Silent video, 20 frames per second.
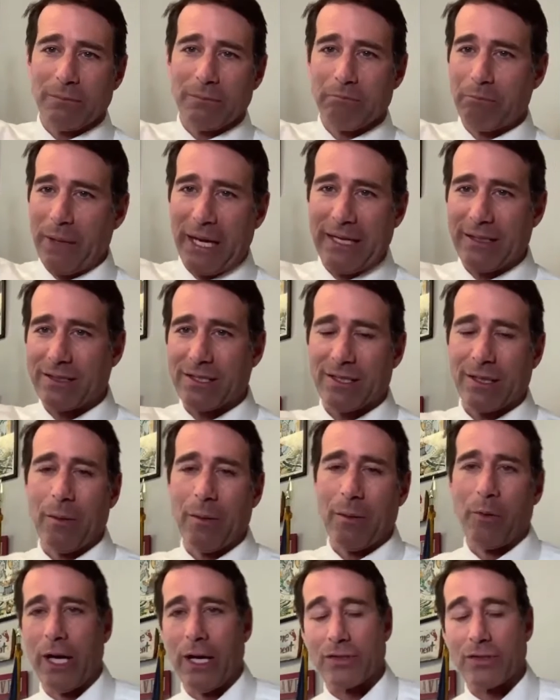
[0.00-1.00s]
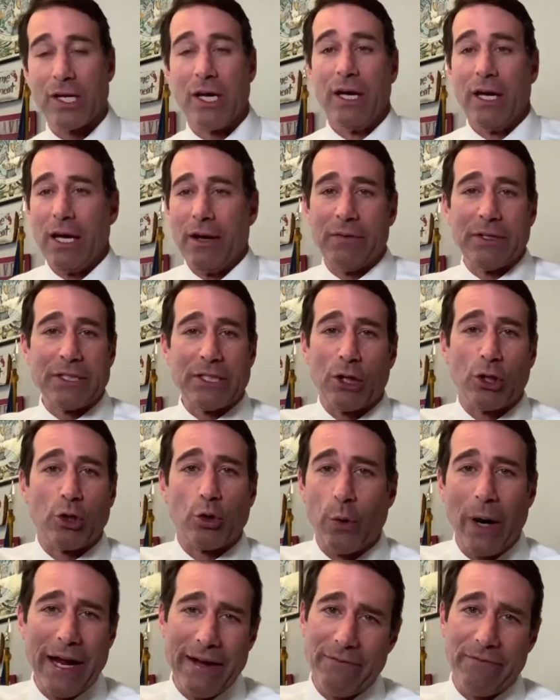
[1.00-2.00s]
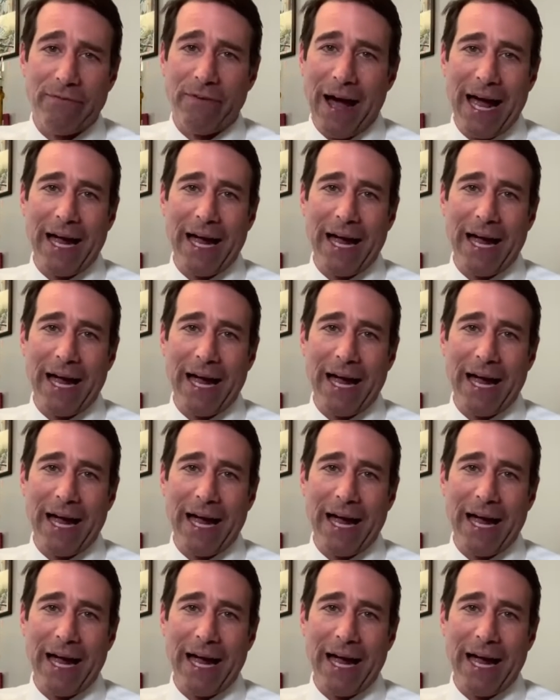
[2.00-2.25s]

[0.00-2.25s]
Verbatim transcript: outcompete someone else. If it's a great